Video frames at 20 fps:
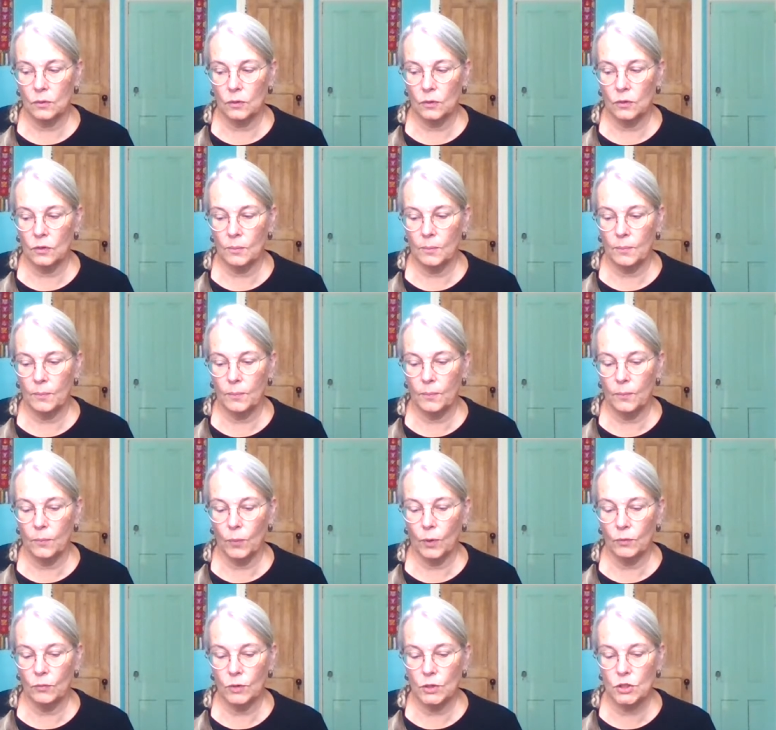the
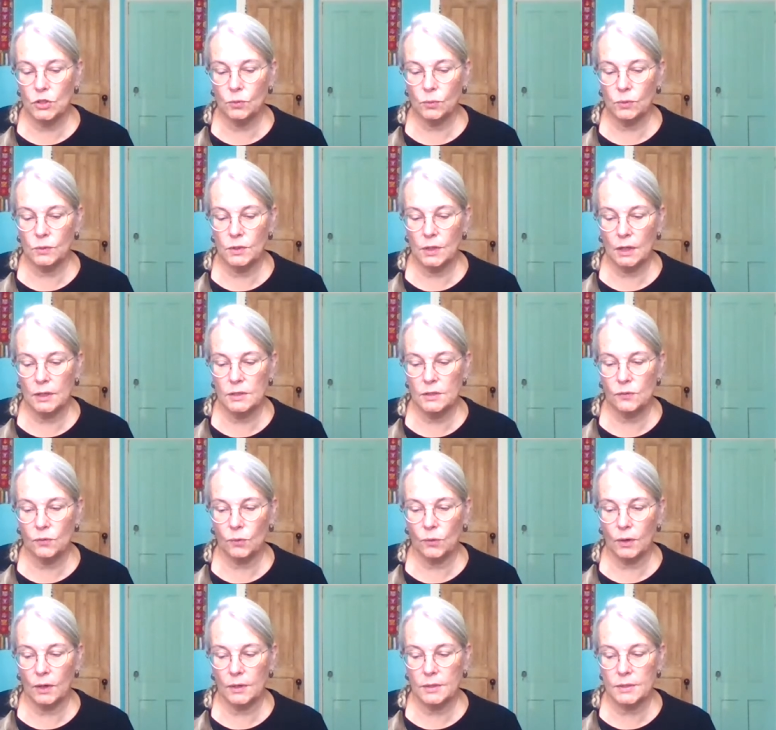what ritual does
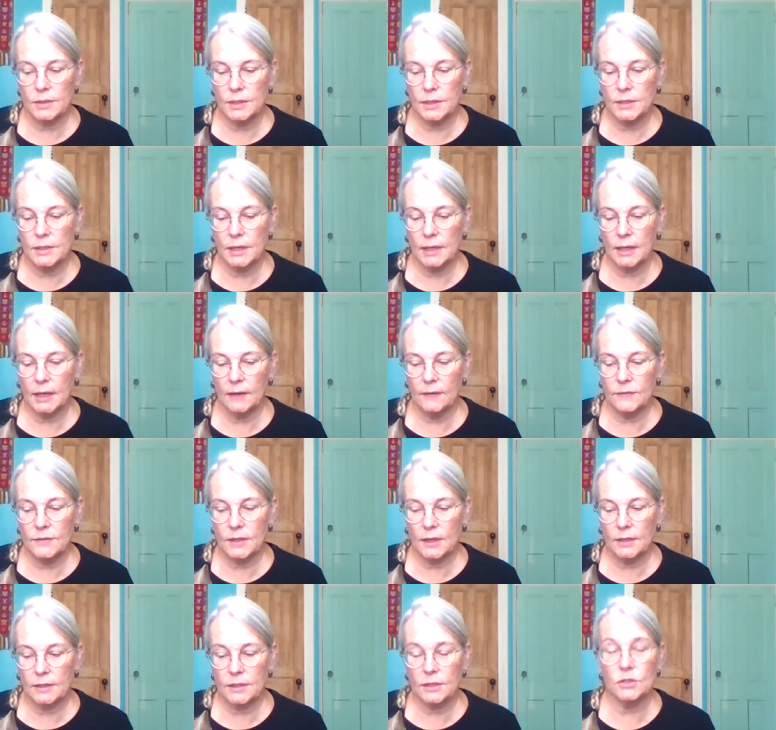for us is it gives
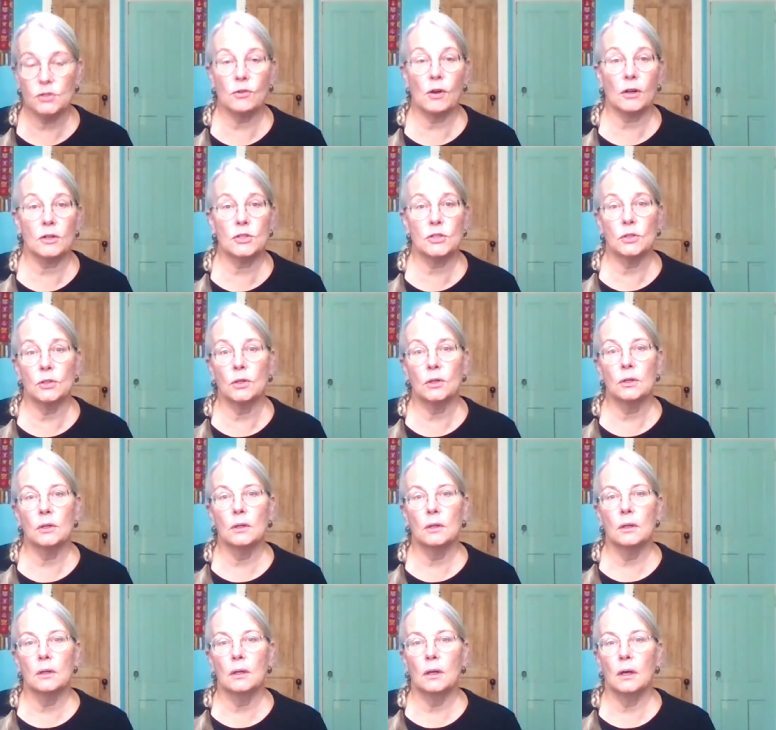us a structure.
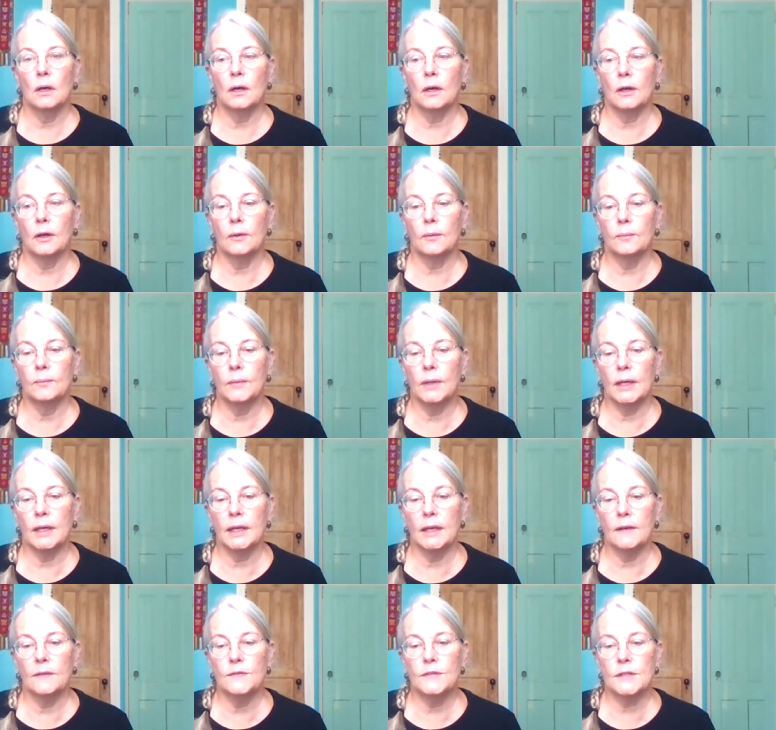It
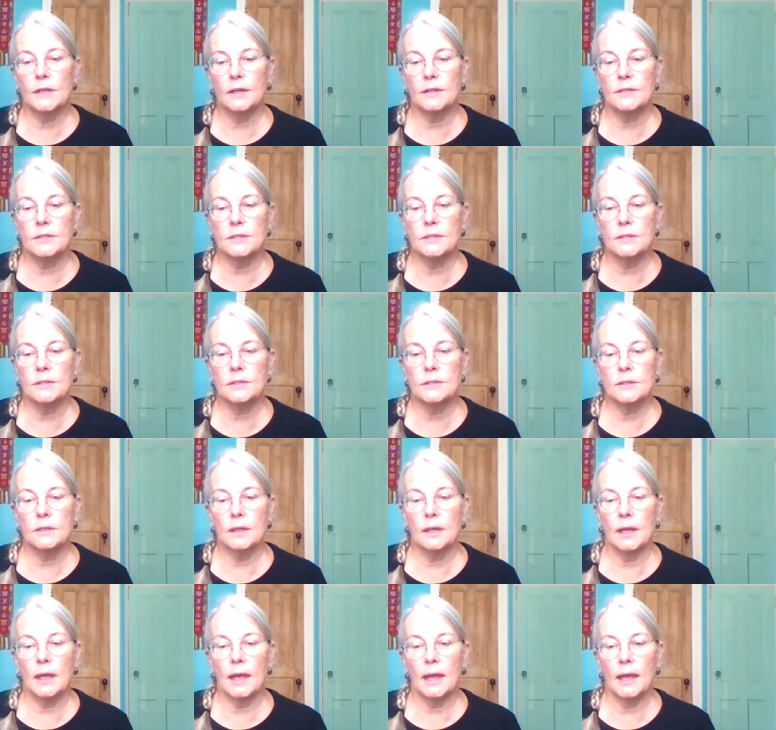gives us
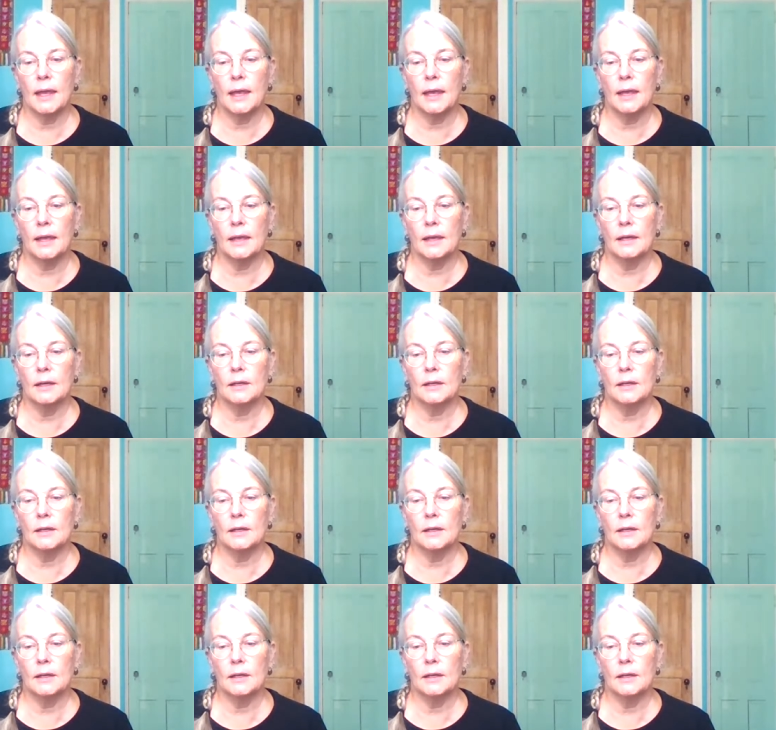a